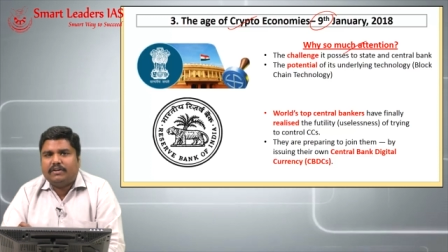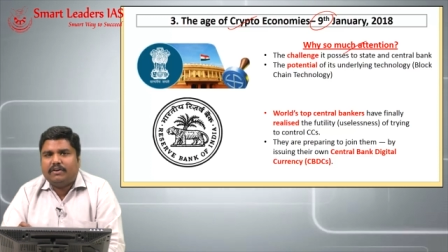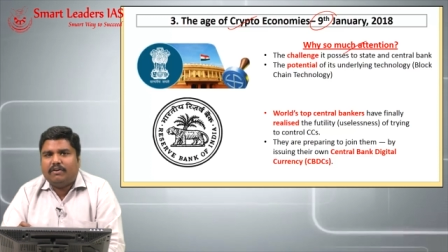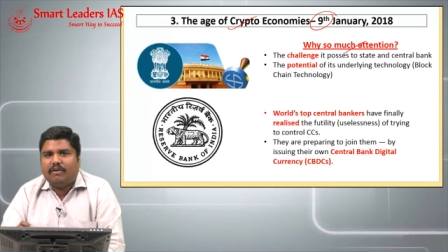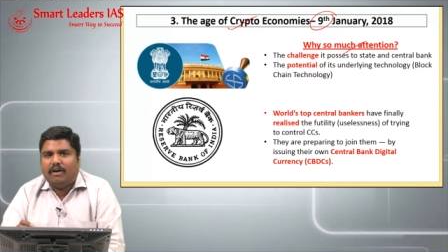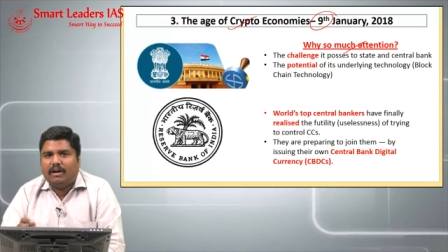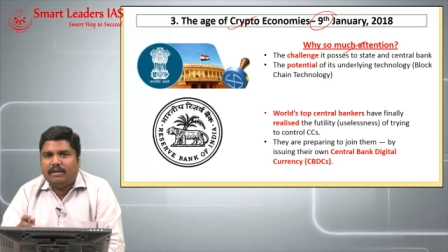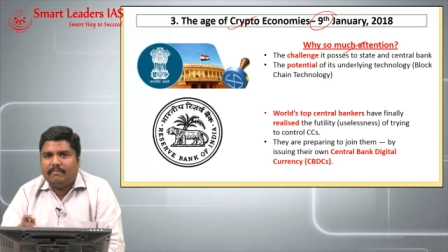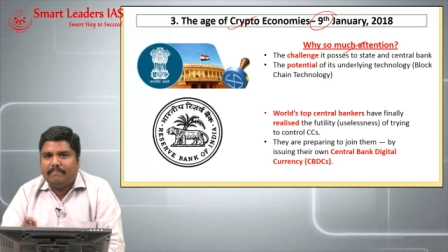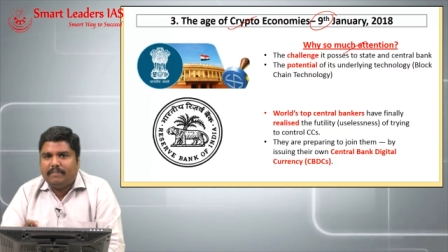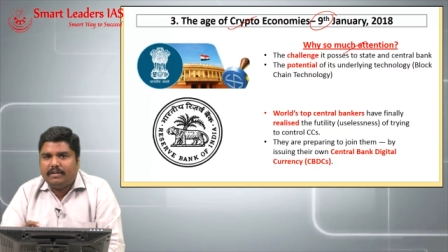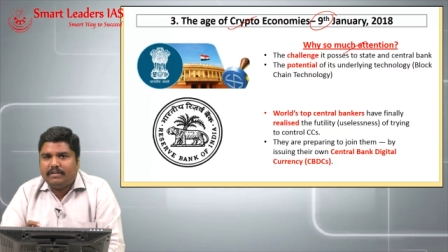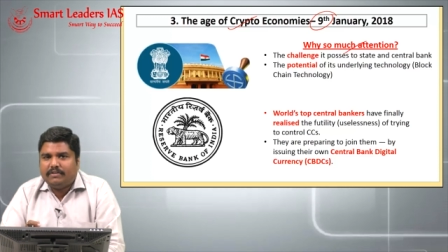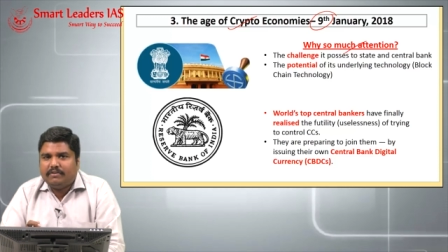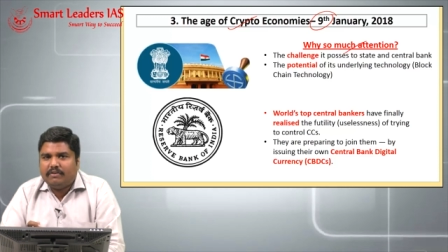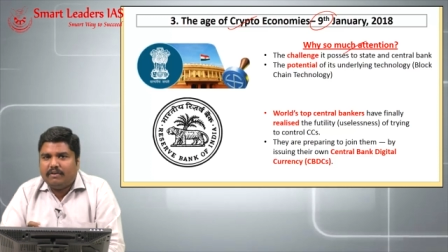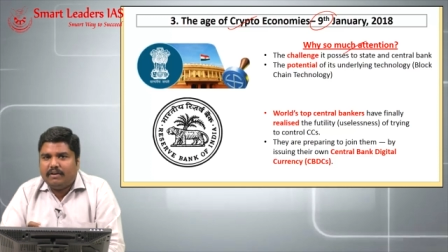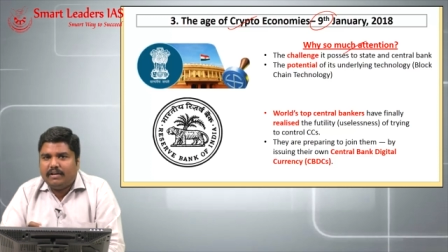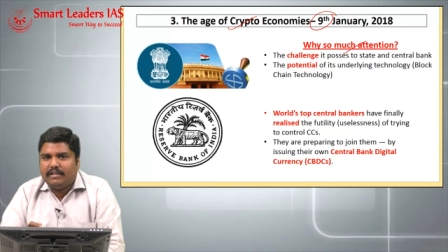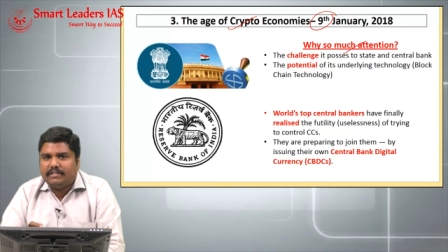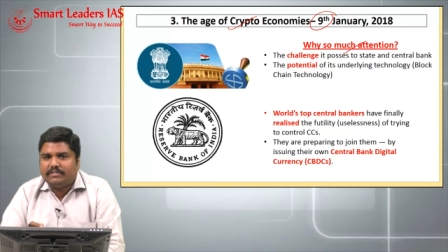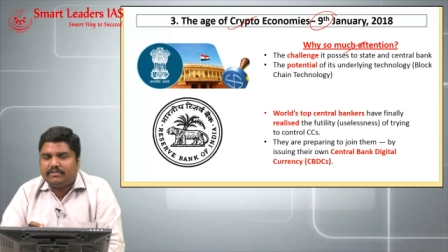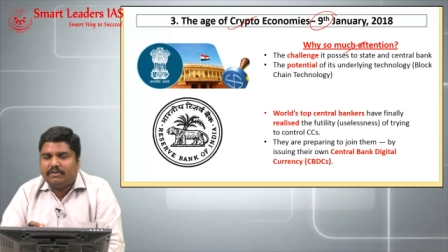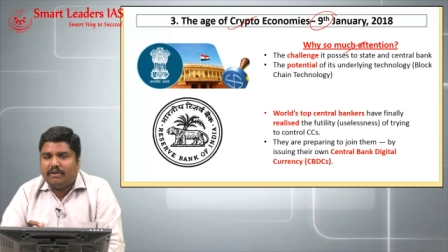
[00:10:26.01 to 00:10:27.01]
on
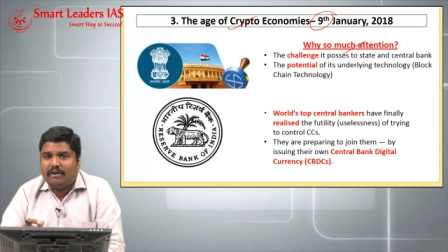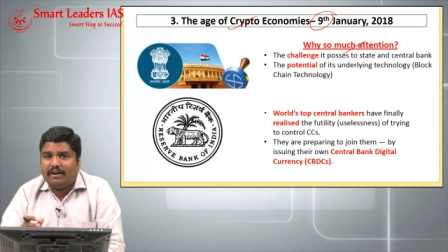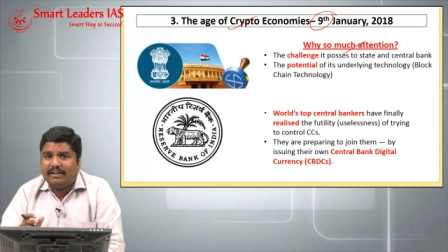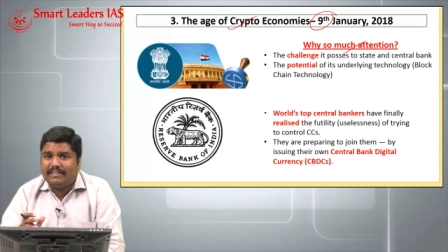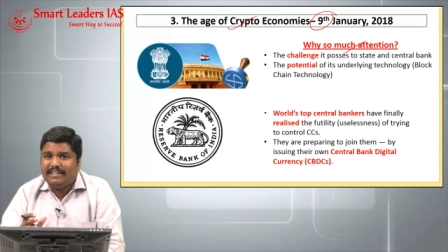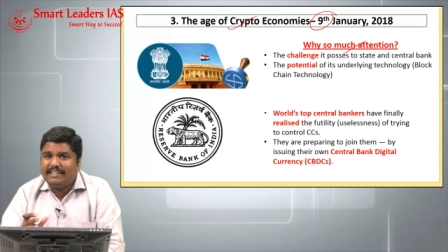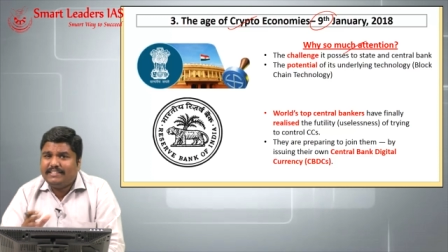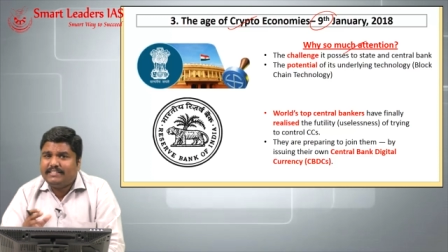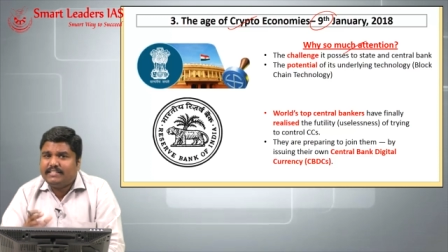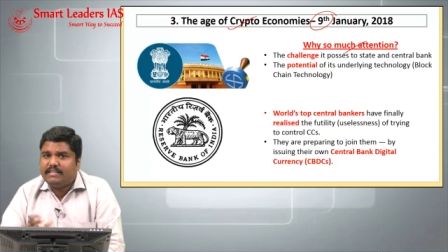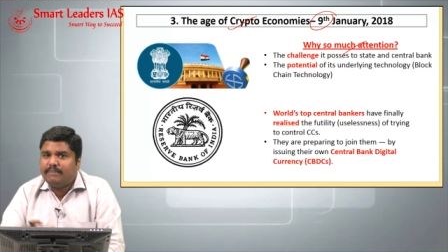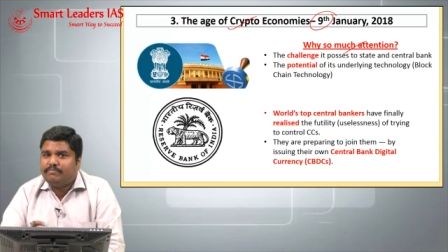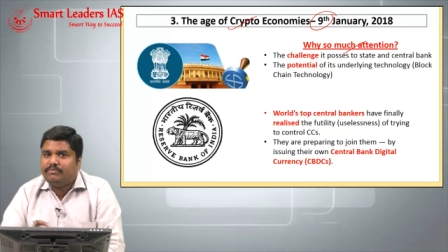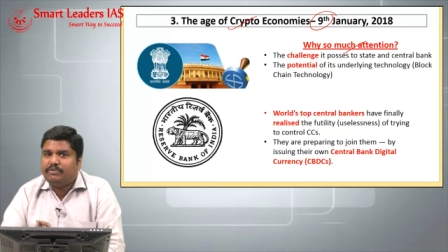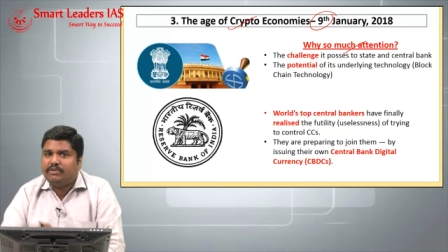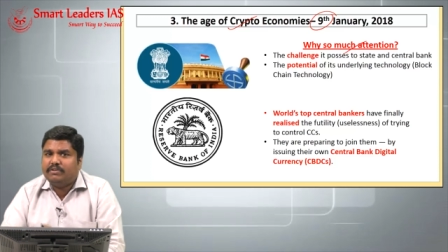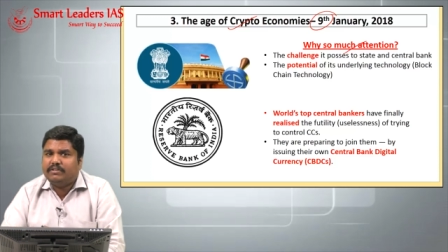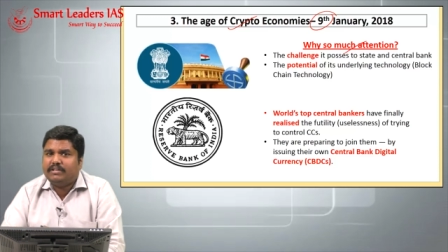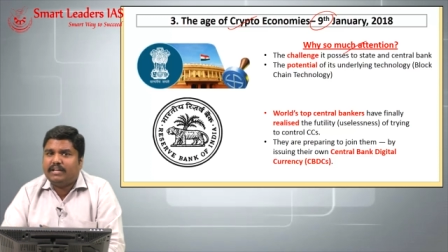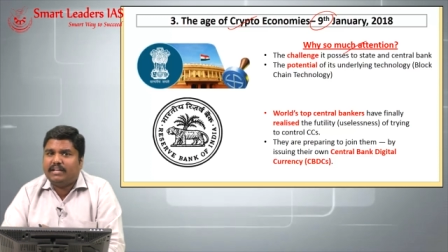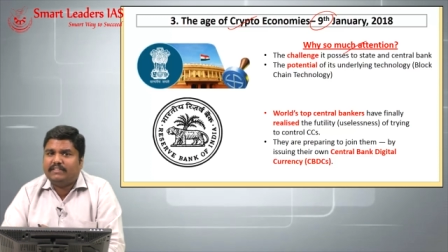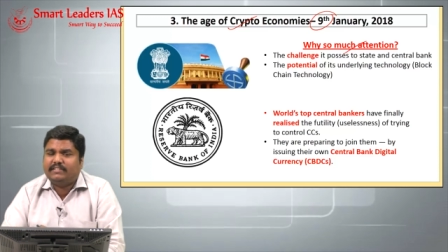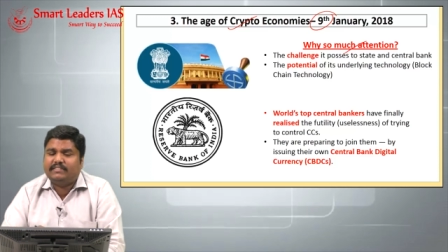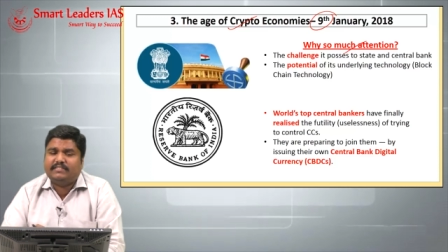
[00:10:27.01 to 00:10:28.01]
Bitcoins or these
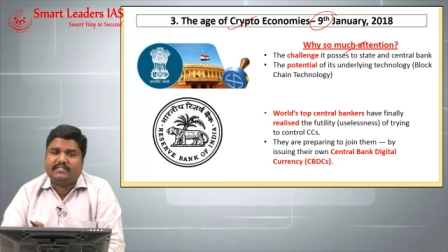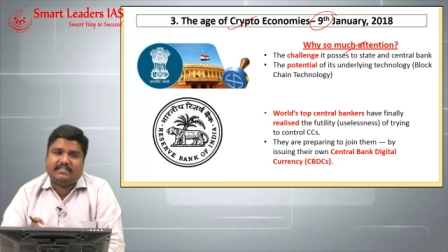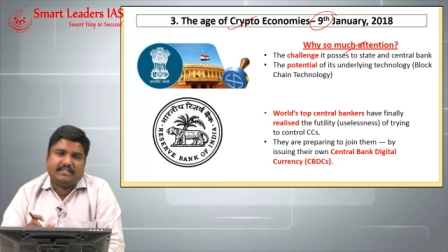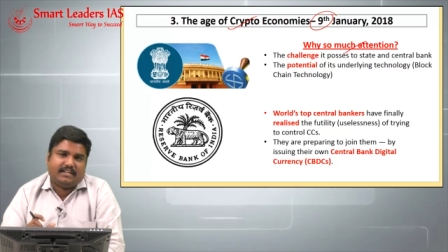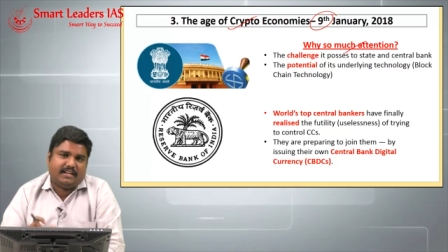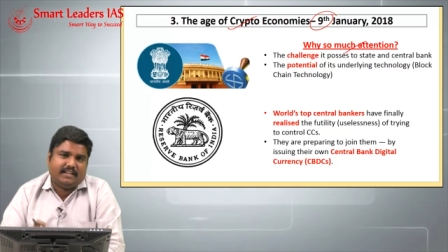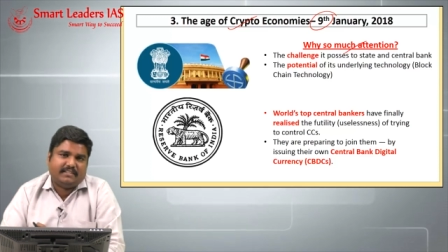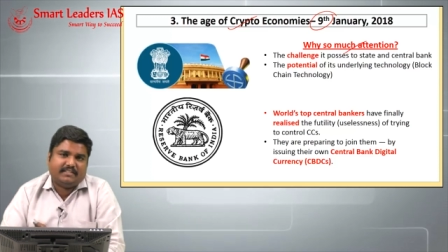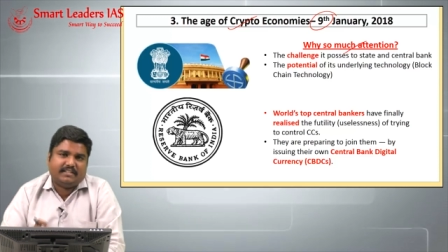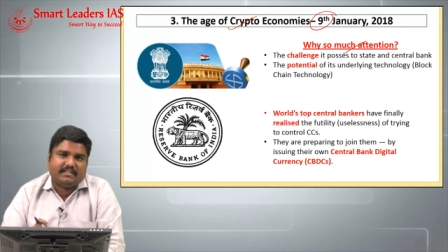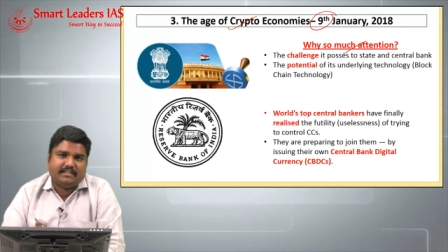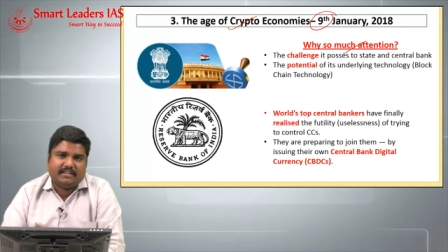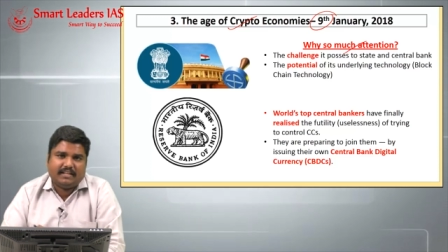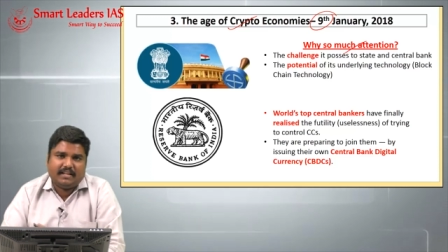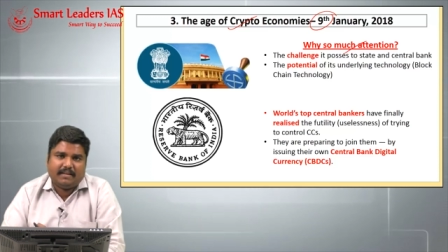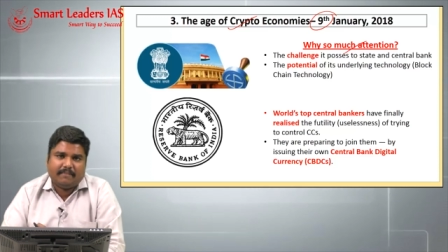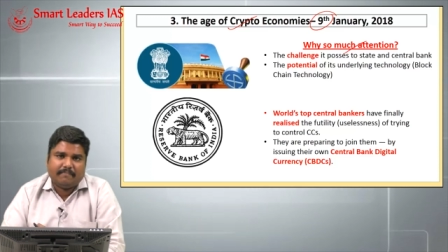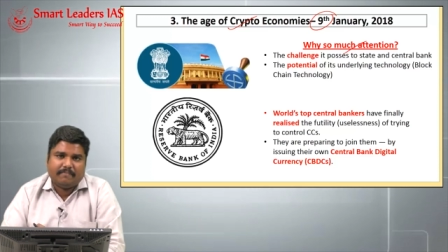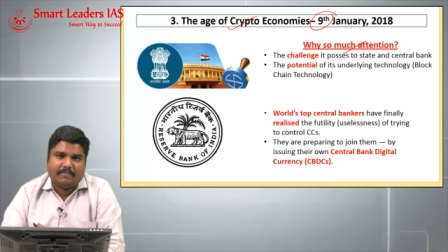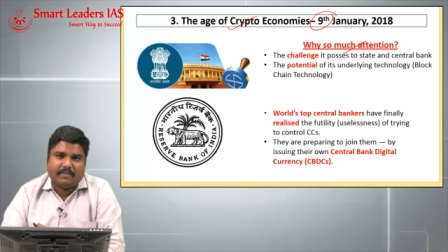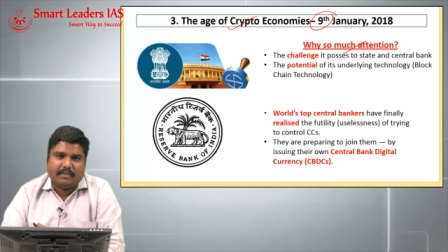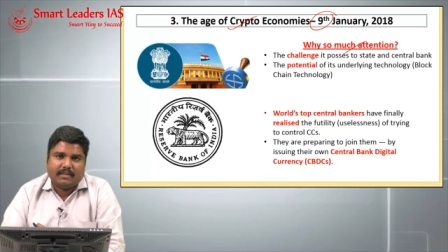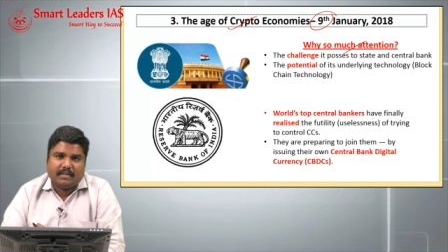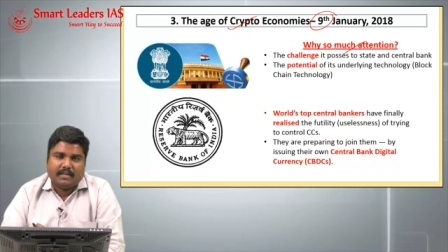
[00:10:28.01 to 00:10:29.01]
cryptocurrencies in recent day?